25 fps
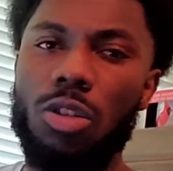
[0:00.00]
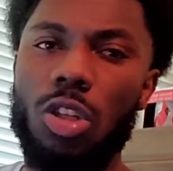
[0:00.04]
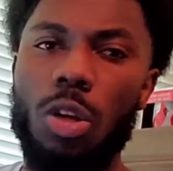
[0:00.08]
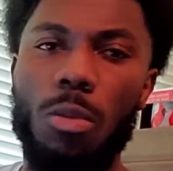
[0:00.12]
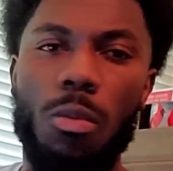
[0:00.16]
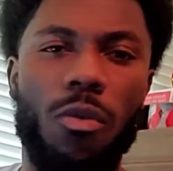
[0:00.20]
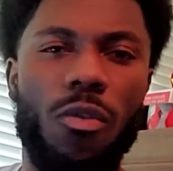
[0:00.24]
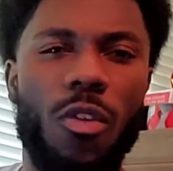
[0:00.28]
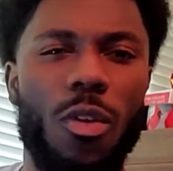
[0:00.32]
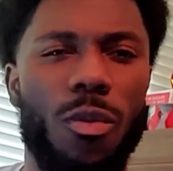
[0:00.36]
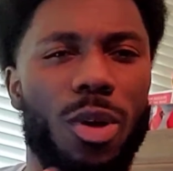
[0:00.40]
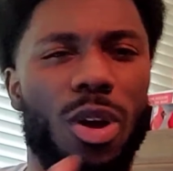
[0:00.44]
So
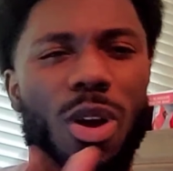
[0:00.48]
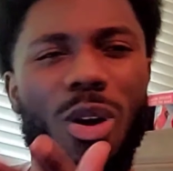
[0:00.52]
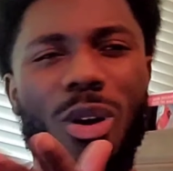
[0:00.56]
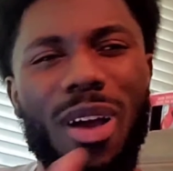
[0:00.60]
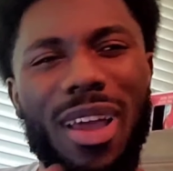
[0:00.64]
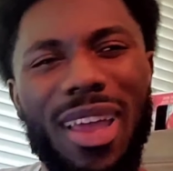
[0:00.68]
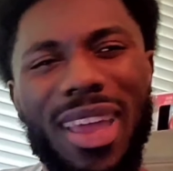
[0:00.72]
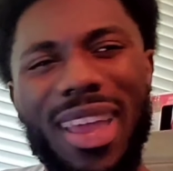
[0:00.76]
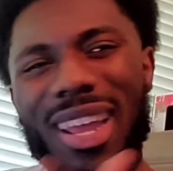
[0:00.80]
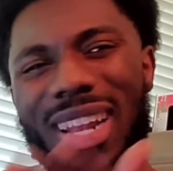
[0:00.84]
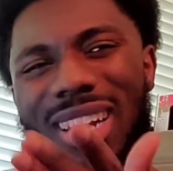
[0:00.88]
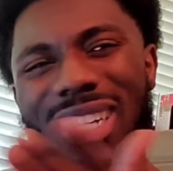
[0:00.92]
before we go
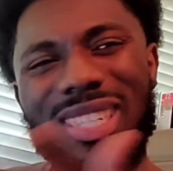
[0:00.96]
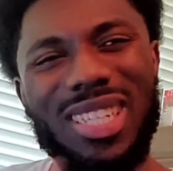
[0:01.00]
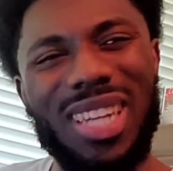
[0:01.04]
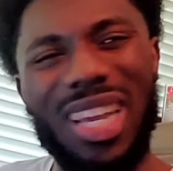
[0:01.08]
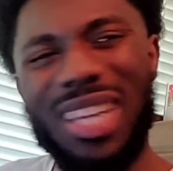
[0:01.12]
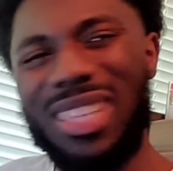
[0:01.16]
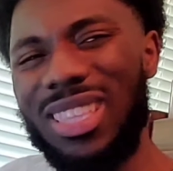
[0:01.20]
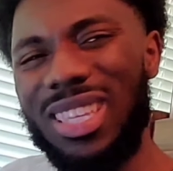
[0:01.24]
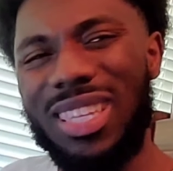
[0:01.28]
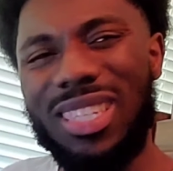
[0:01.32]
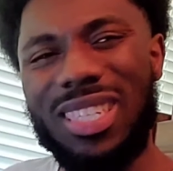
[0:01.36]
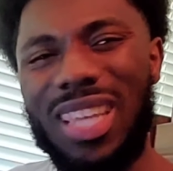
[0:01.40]
ahead and
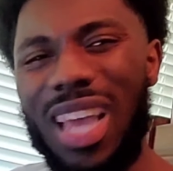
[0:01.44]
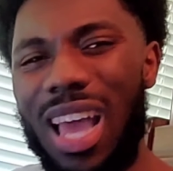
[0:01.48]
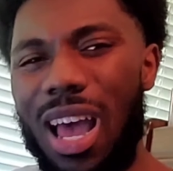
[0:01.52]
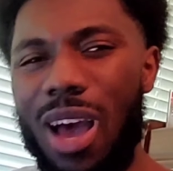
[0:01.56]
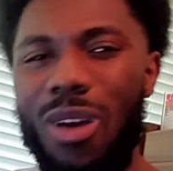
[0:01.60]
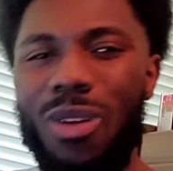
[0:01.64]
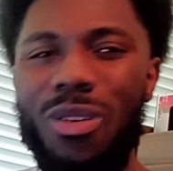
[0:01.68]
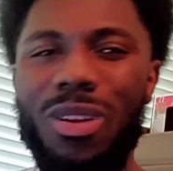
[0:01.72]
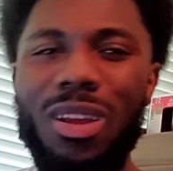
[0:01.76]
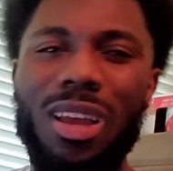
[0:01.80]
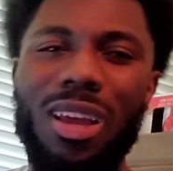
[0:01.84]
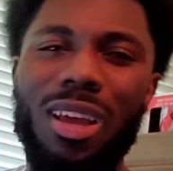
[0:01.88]
check this
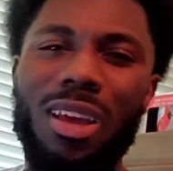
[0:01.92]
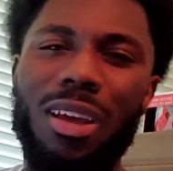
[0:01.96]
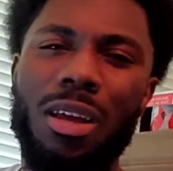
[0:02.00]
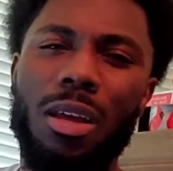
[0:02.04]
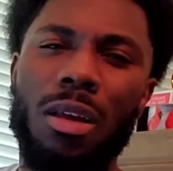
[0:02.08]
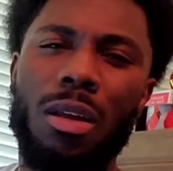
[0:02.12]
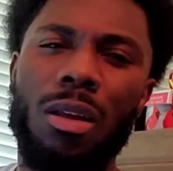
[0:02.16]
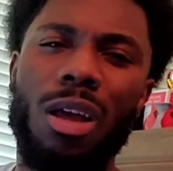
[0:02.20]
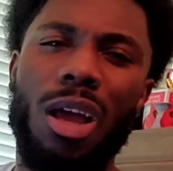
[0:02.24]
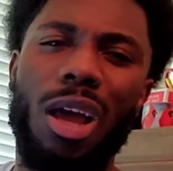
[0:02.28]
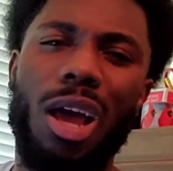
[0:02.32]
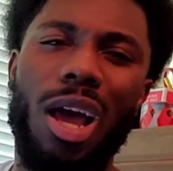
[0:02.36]
out,
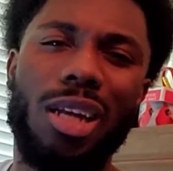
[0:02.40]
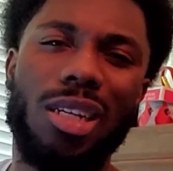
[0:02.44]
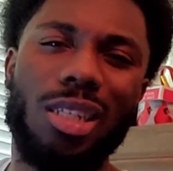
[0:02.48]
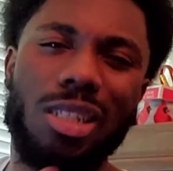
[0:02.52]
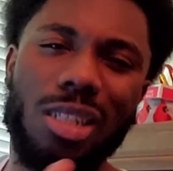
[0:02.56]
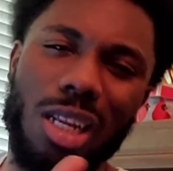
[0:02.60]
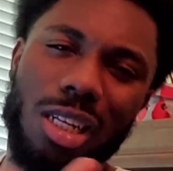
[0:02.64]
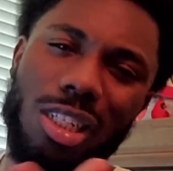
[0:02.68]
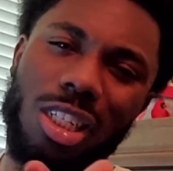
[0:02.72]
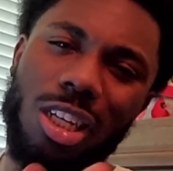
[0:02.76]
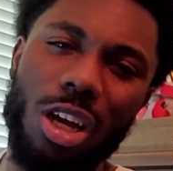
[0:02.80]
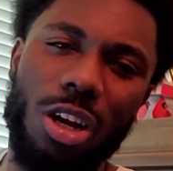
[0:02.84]
I
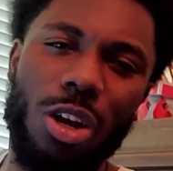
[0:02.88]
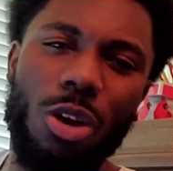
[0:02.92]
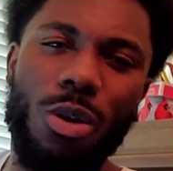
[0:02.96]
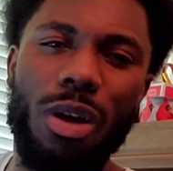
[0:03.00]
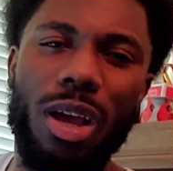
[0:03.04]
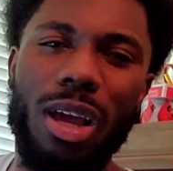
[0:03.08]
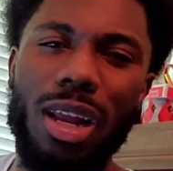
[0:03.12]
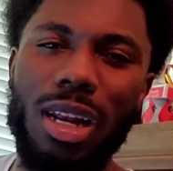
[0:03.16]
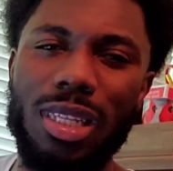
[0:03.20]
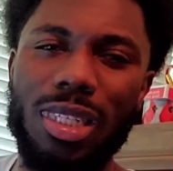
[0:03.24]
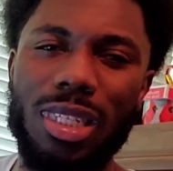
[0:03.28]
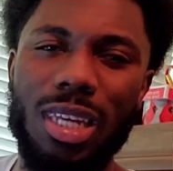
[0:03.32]
just let y'all know
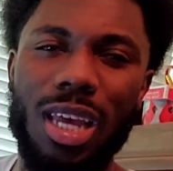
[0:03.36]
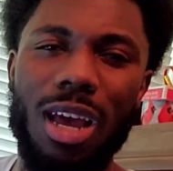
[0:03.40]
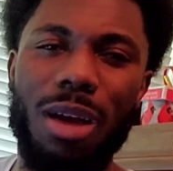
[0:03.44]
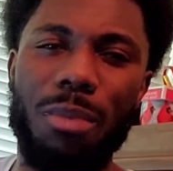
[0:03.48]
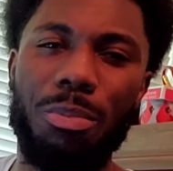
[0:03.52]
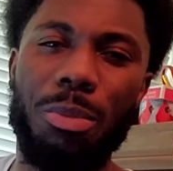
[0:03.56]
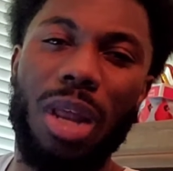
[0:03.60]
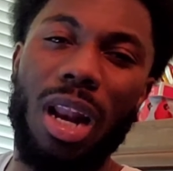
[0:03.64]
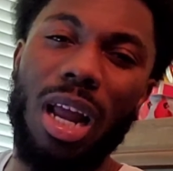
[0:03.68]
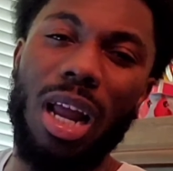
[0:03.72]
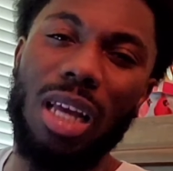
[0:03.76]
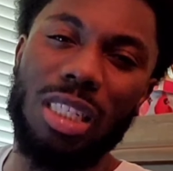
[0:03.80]
ahead of
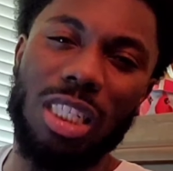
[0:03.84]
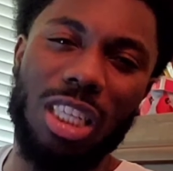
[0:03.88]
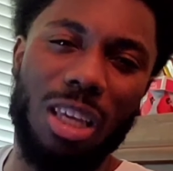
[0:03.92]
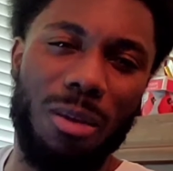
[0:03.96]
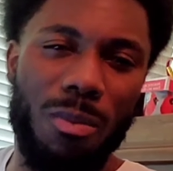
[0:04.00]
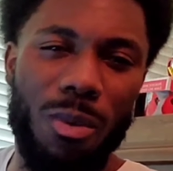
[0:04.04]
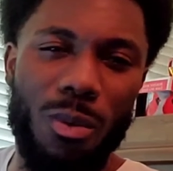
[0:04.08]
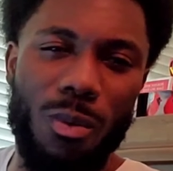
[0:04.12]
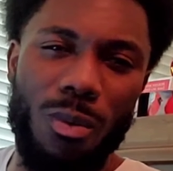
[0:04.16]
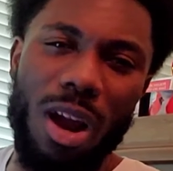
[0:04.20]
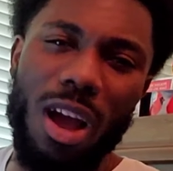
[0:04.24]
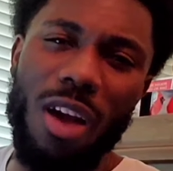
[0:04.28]
time that I
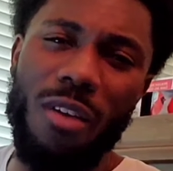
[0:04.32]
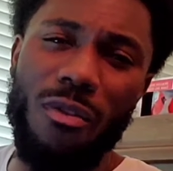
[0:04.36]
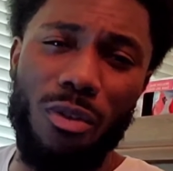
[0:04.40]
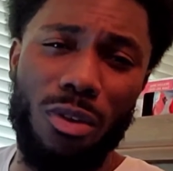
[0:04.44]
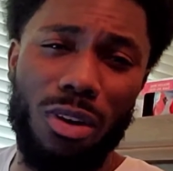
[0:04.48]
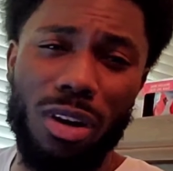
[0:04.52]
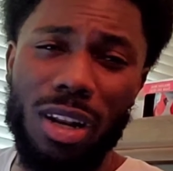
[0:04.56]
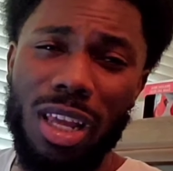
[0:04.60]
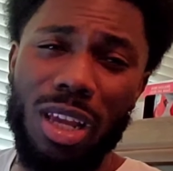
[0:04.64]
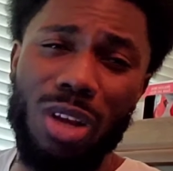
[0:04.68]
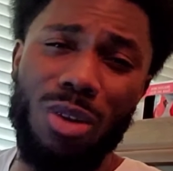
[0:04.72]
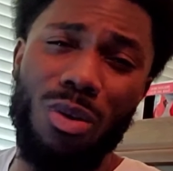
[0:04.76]
skip around
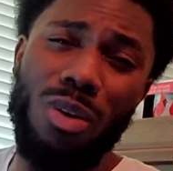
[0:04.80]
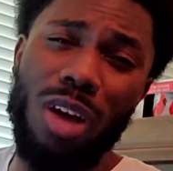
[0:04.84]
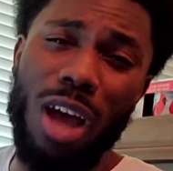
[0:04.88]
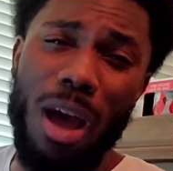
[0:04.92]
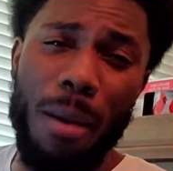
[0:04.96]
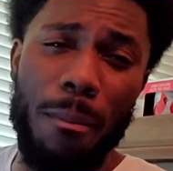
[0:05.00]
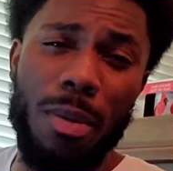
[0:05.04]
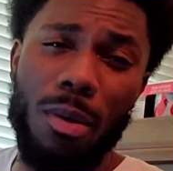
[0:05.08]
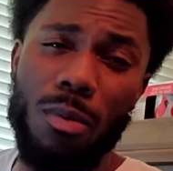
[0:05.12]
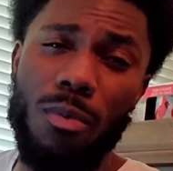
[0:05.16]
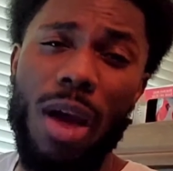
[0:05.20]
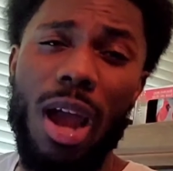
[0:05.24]
for legal
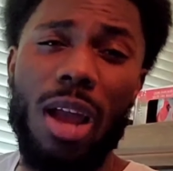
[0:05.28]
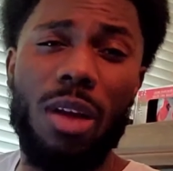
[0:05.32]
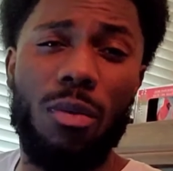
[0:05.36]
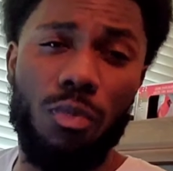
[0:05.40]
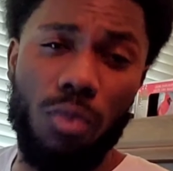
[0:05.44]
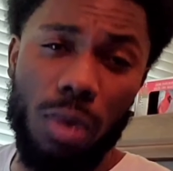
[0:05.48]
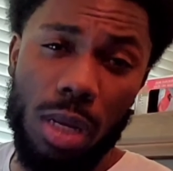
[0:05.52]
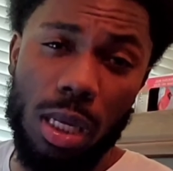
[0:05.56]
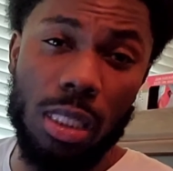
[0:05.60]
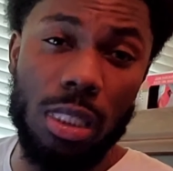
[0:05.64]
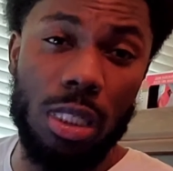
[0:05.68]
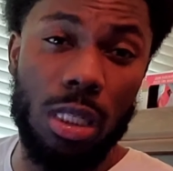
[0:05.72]
copyright
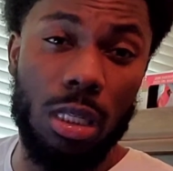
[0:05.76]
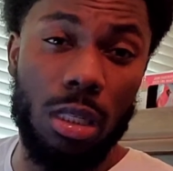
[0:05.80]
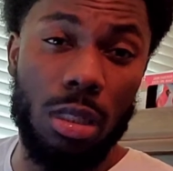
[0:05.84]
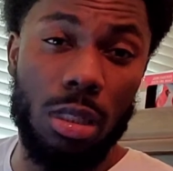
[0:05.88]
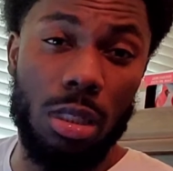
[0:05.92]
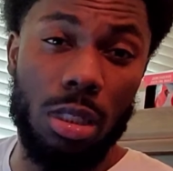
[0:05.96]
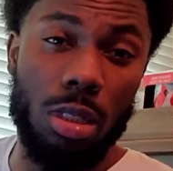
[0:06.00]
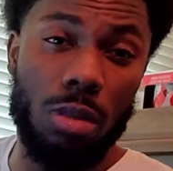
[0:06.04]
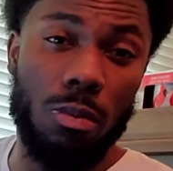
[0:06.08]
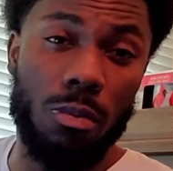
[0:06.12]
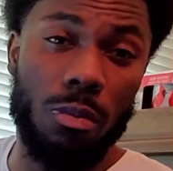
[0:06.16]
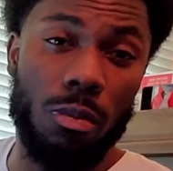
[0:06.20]

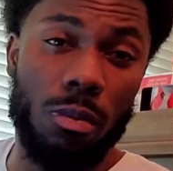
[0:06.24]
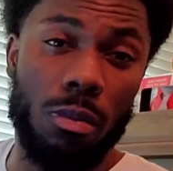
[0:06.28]
reasons.